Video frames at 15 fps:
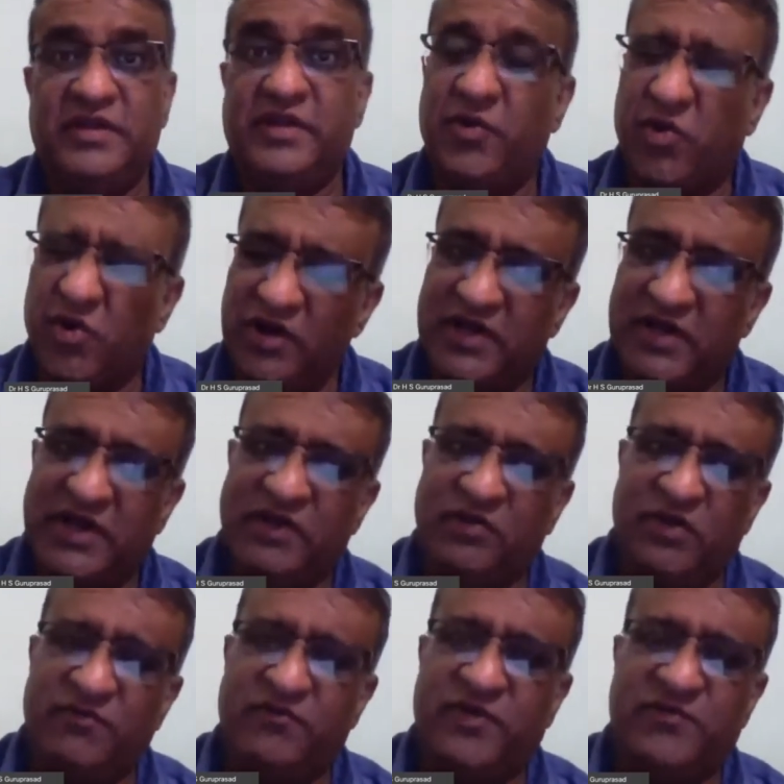The whole
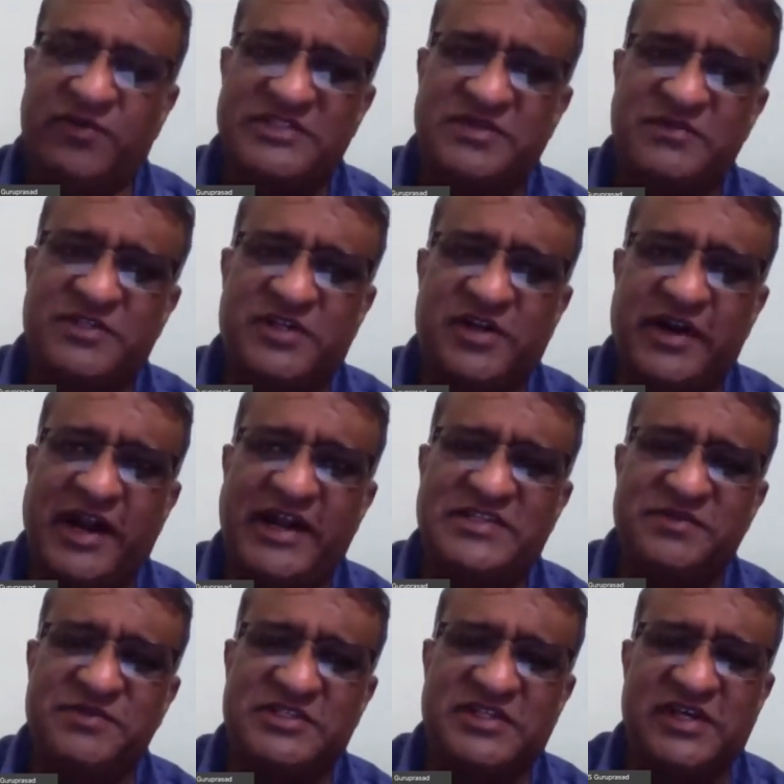curriculum from first semester to 8th
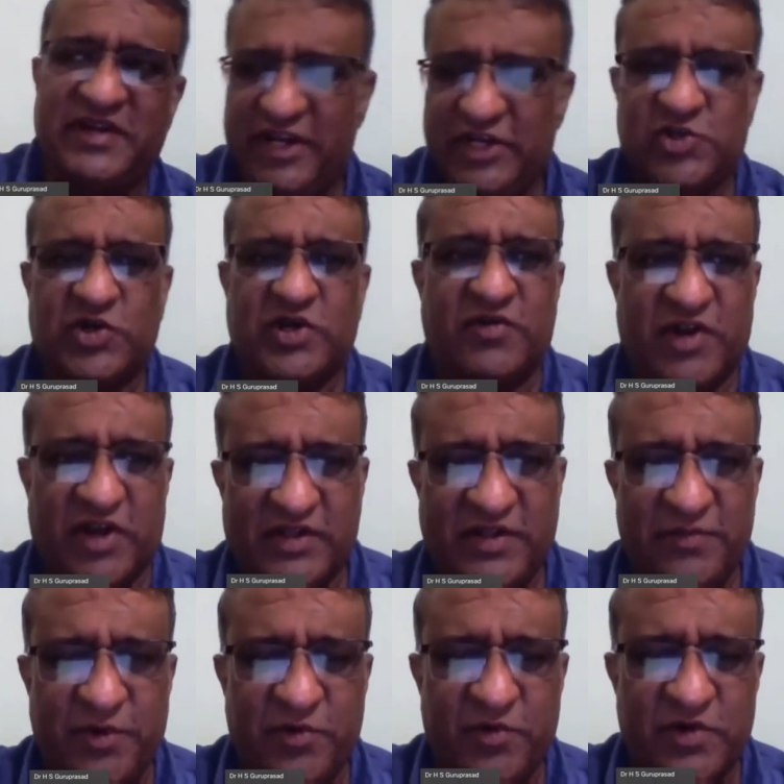semester, it should cover all
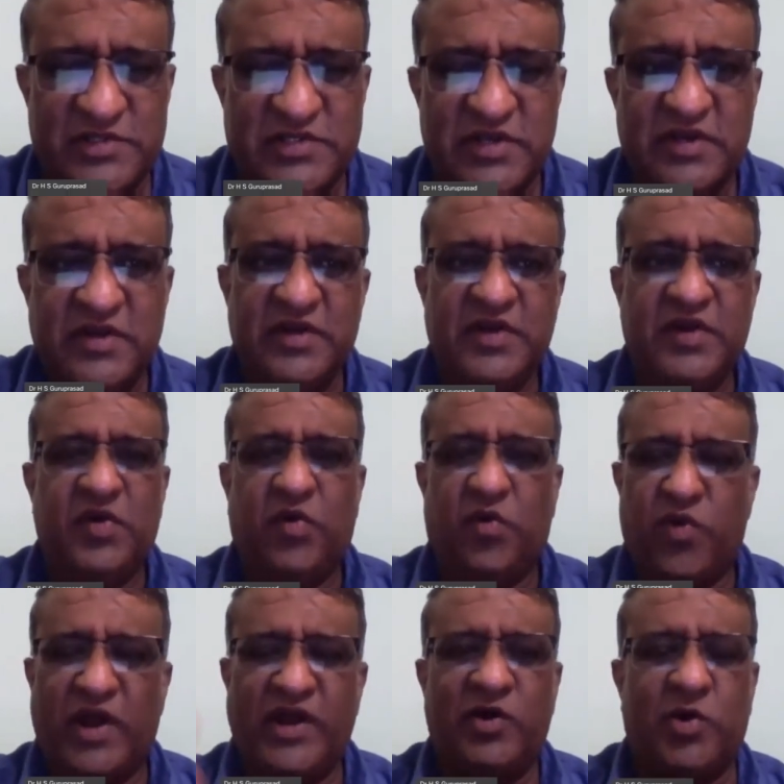the POs.
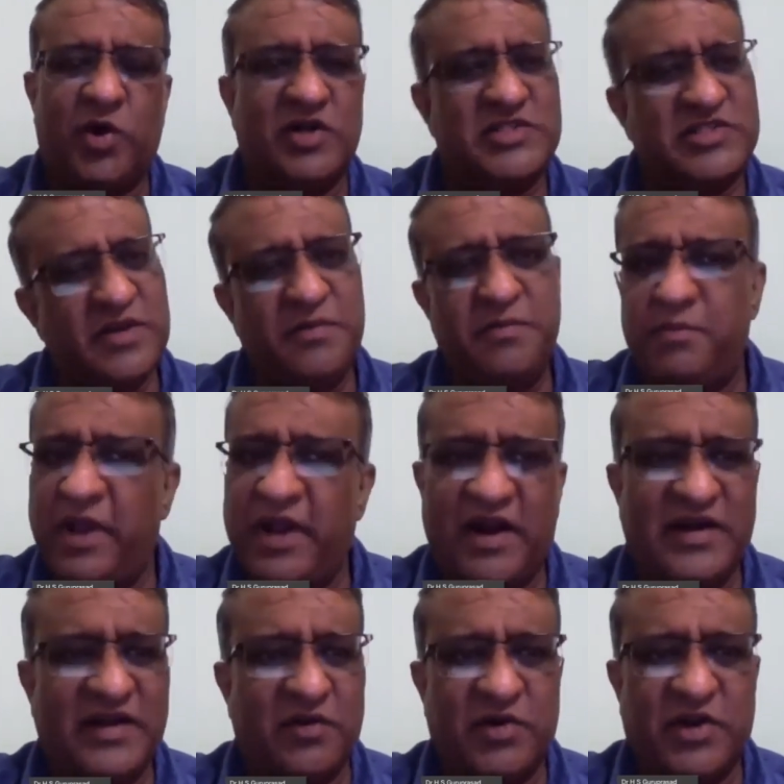One course may
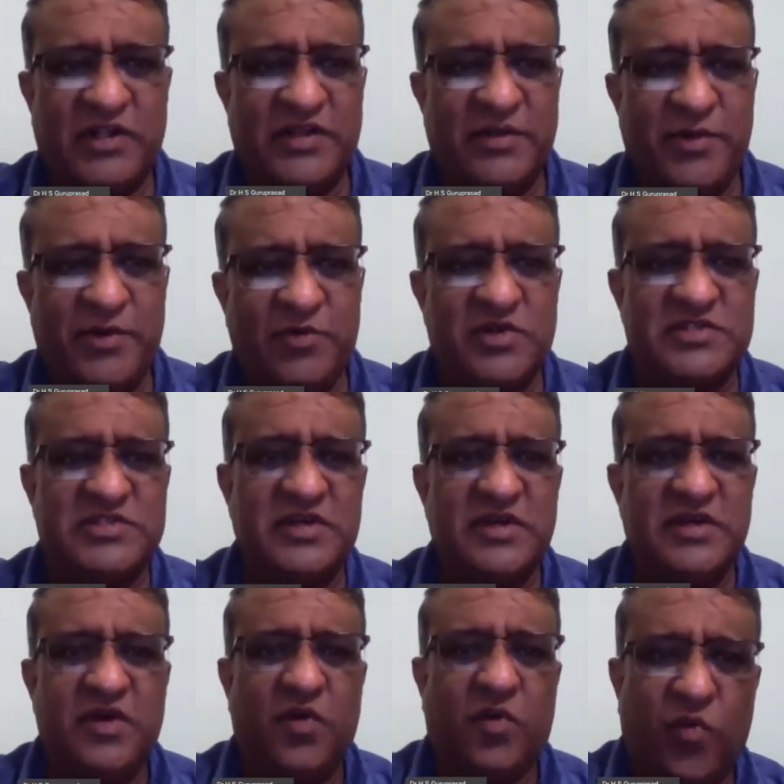not cover all the
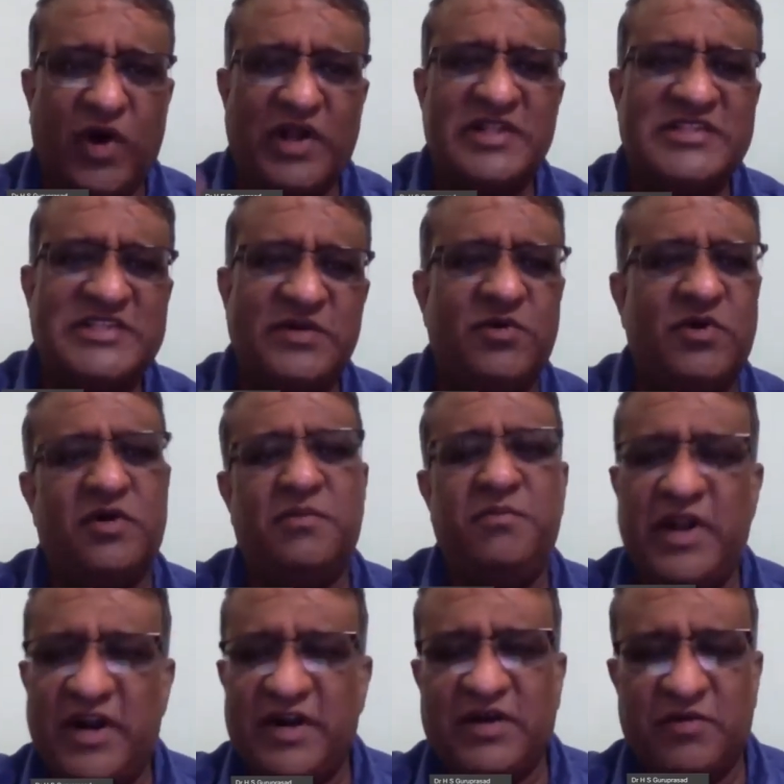POs. One CO
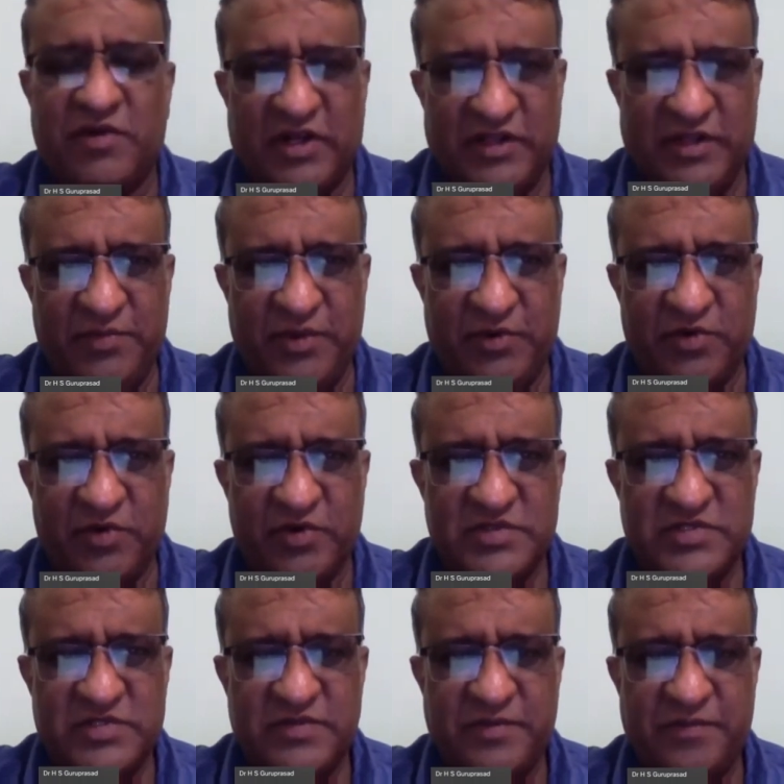may not cover all the
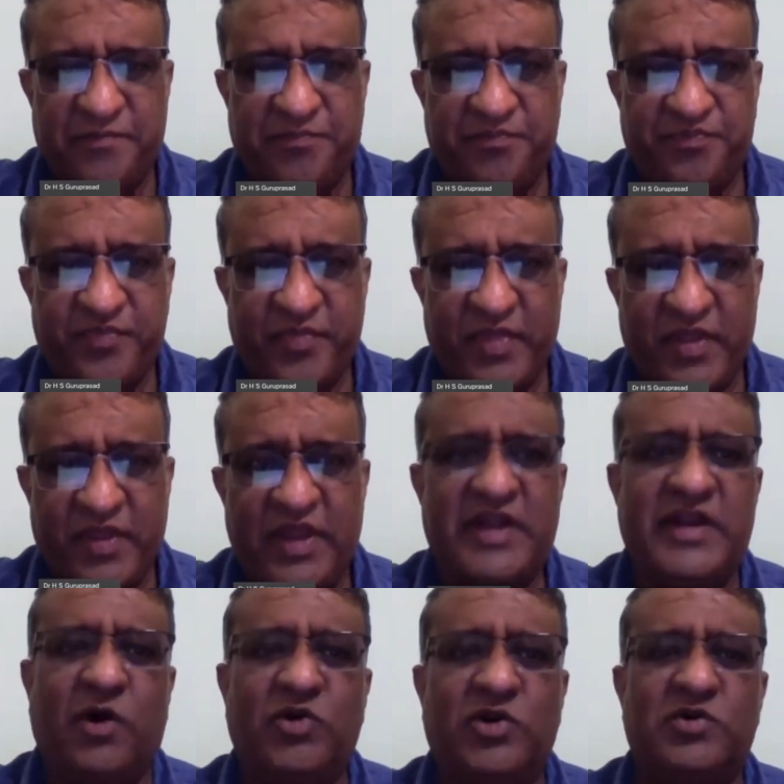POs. And how to
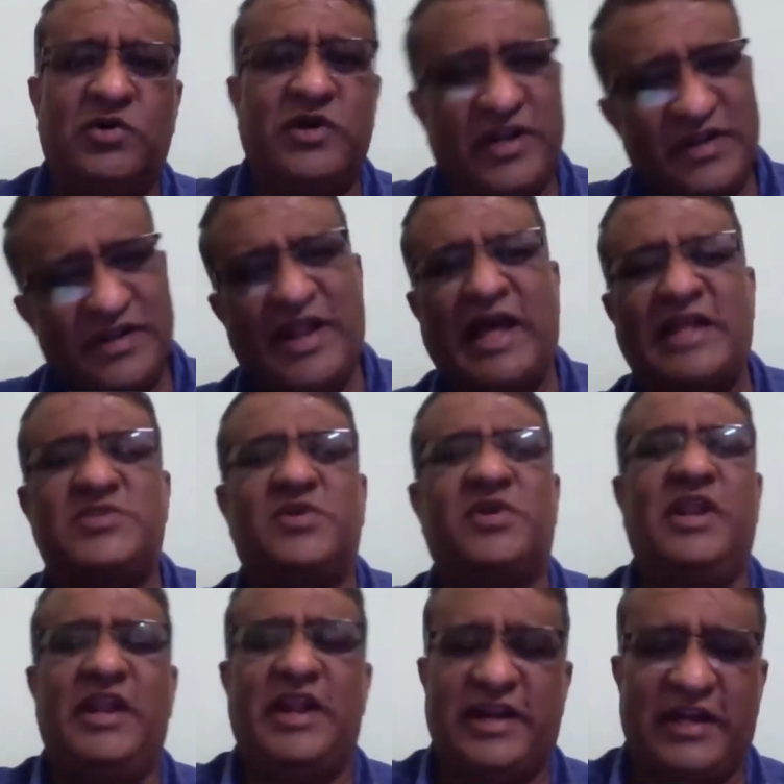do it? Naturally, let
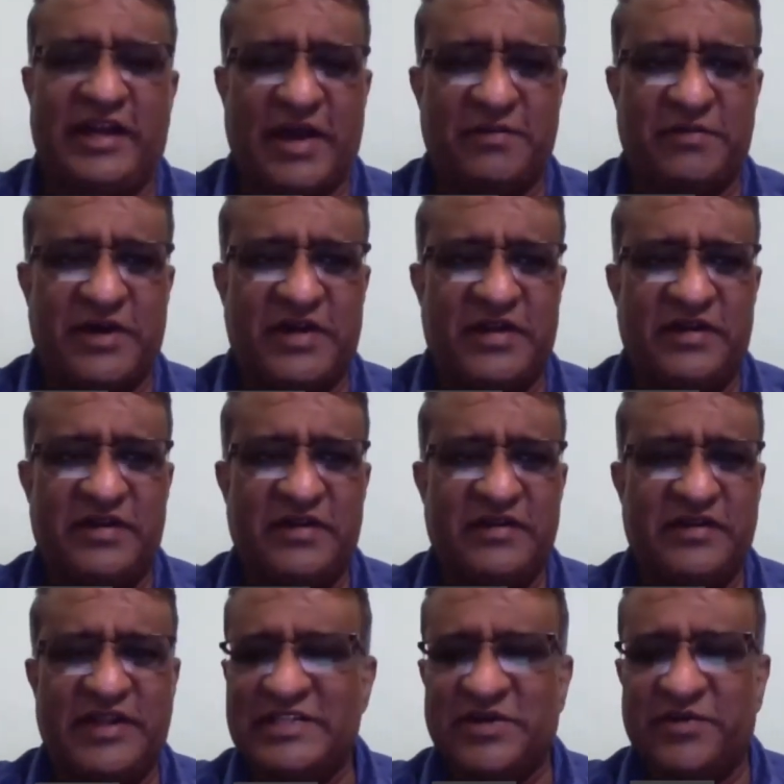it happen. That's how
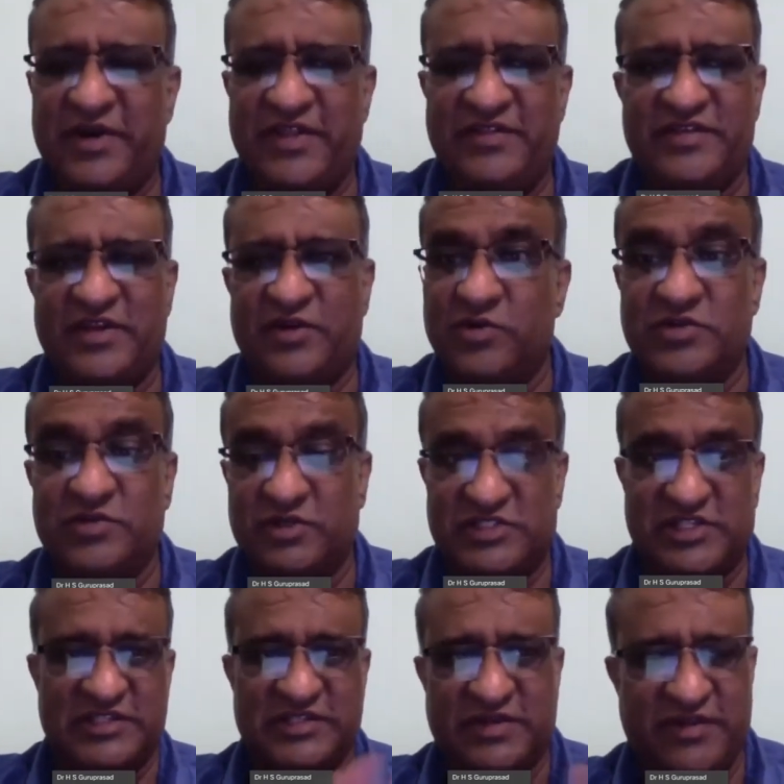it is, sir. Good question, sir.
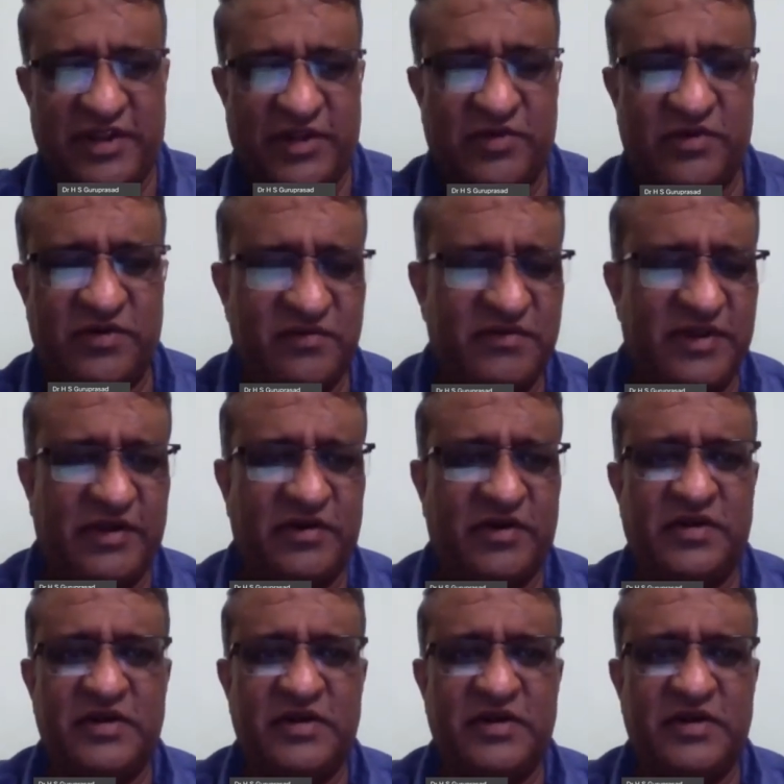Very good. Very good.